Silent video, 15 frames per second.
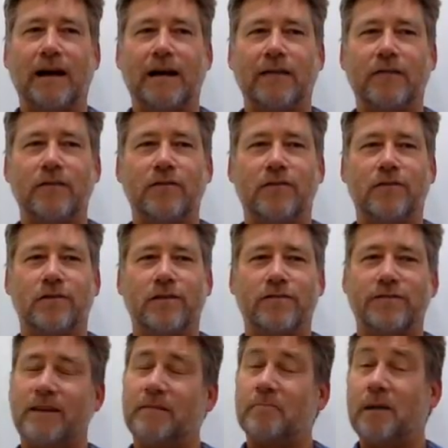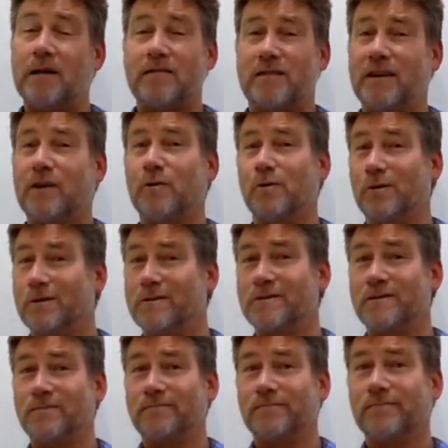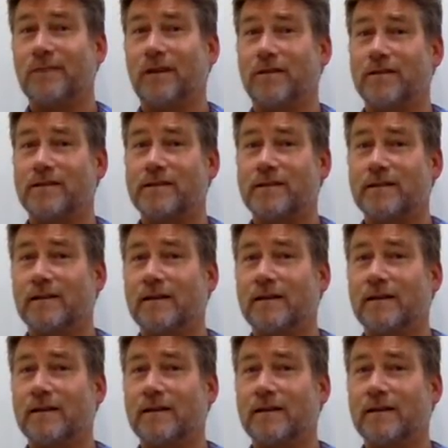if you're thrifty, about 3/4 of it.